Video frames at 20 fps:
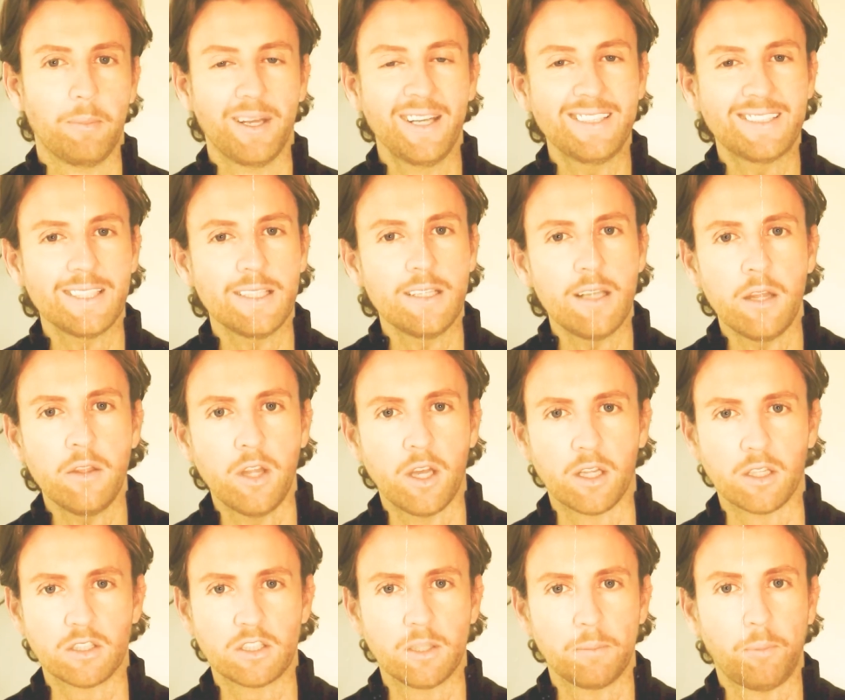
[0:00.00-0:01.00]
But it's
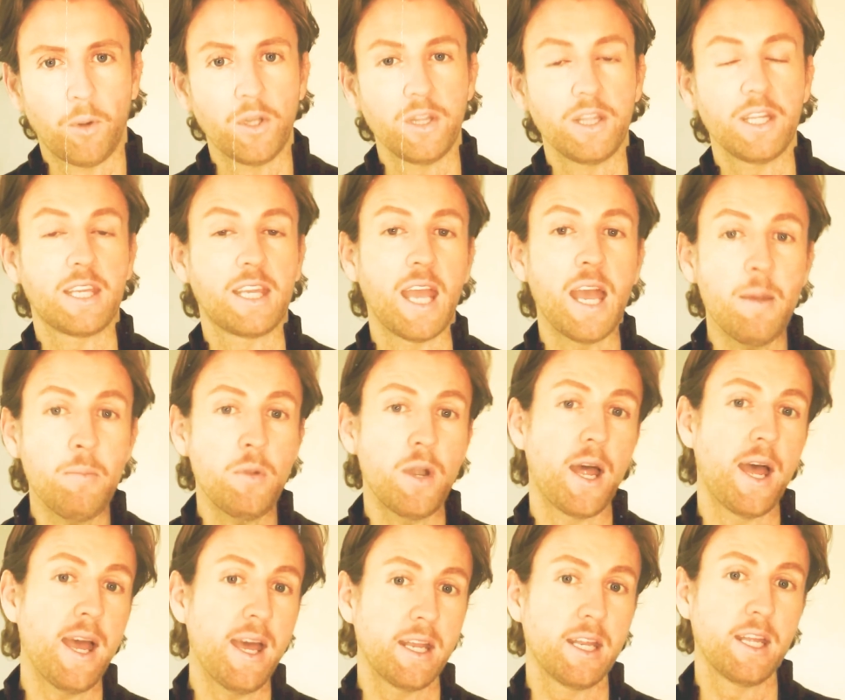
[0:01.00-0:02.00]
another to point the
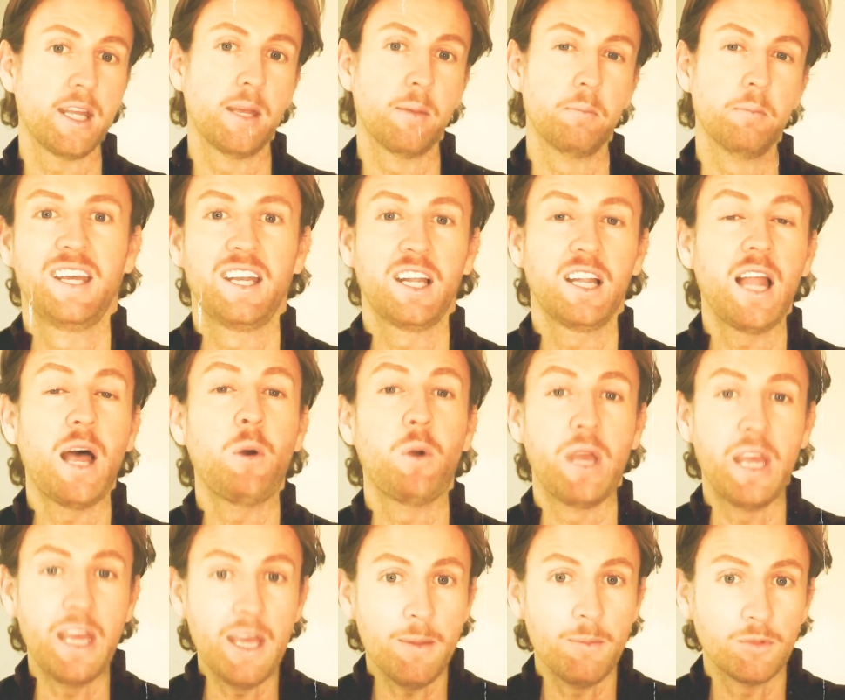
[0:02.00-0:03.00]
camera at him and allow
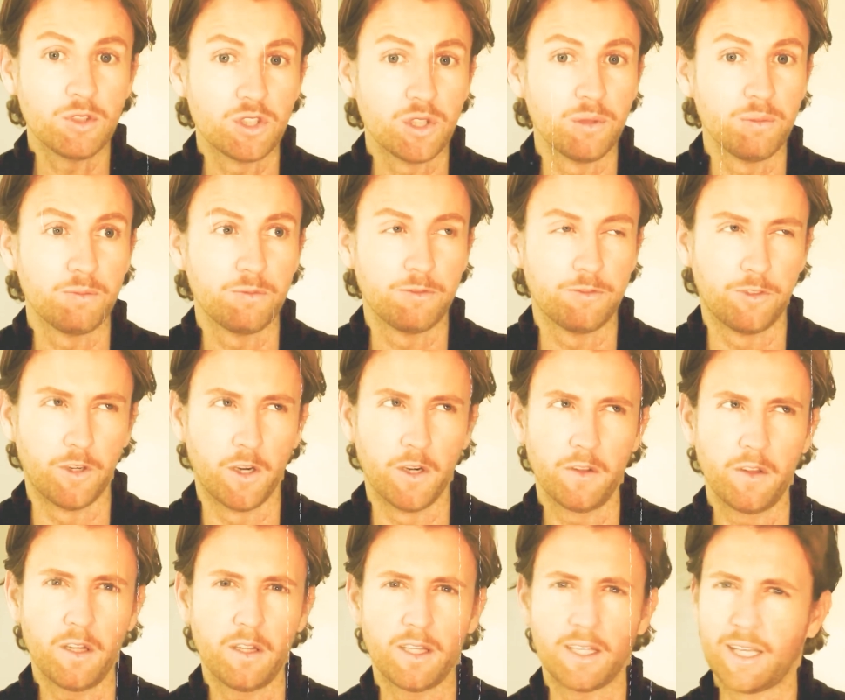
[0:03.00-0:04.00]
him to
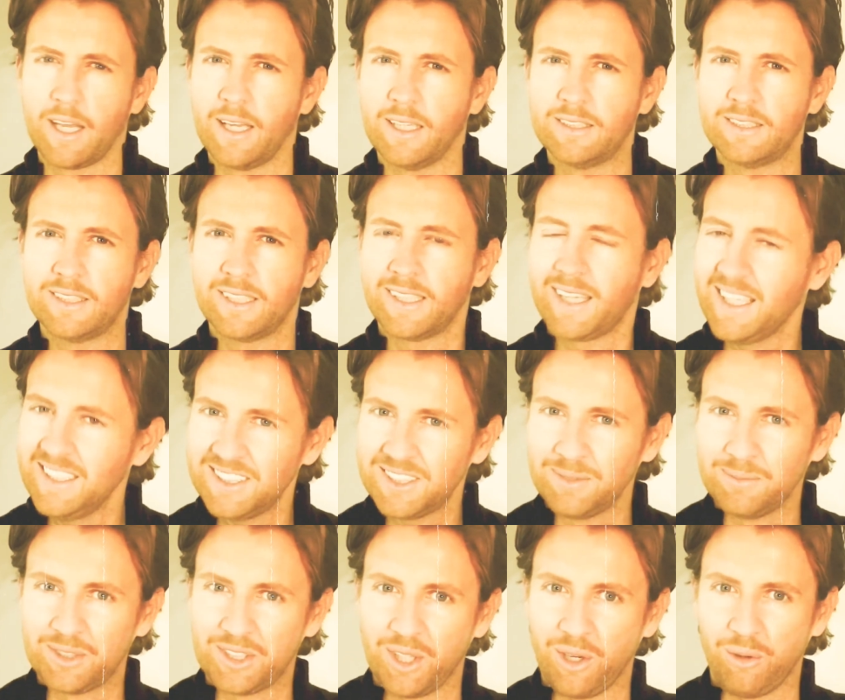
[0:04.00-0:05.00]
further the case against
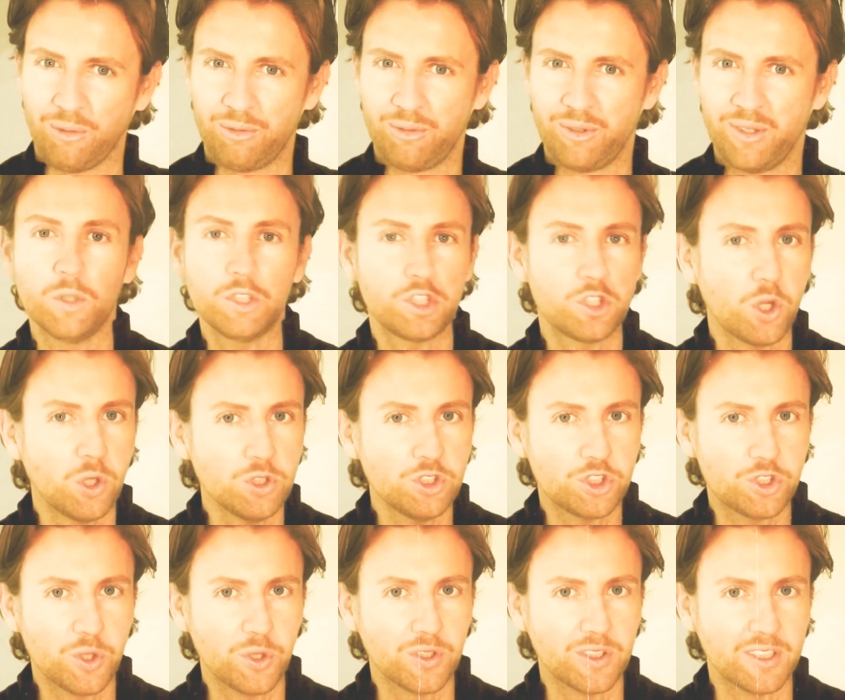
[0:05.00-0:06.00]
himself, which Jon
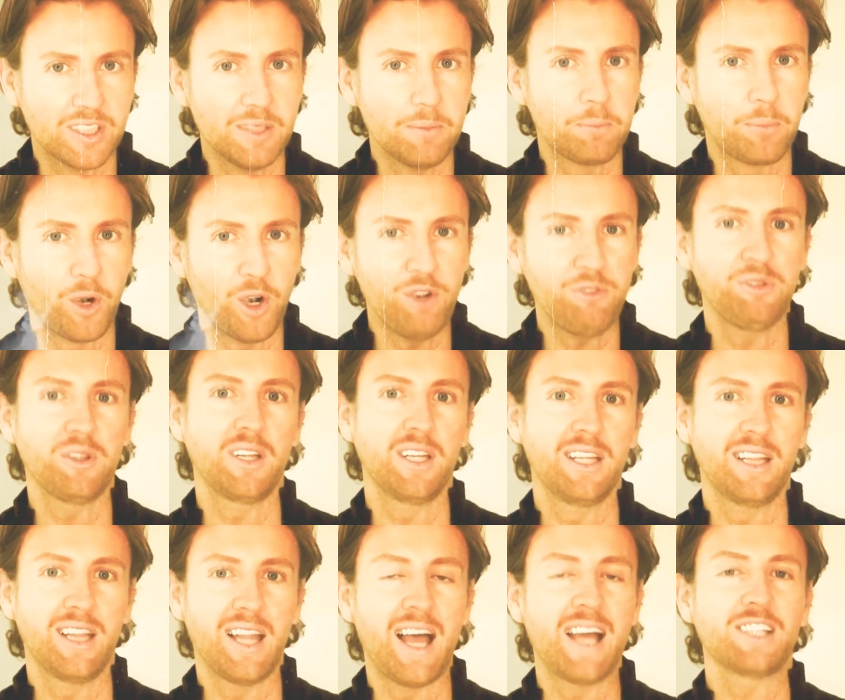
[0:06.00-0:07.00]
Stewart did
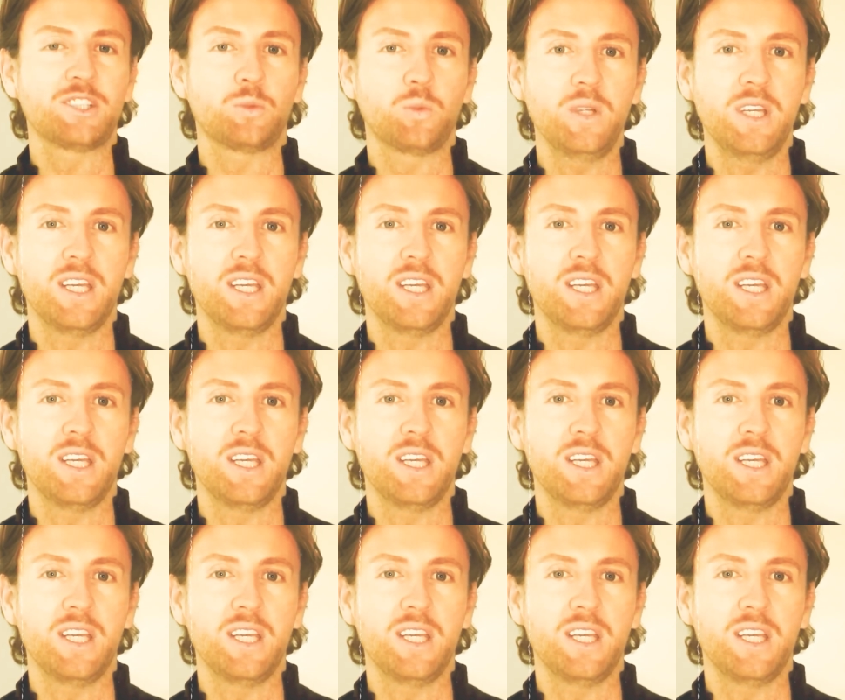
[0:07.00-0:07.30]
perfectly last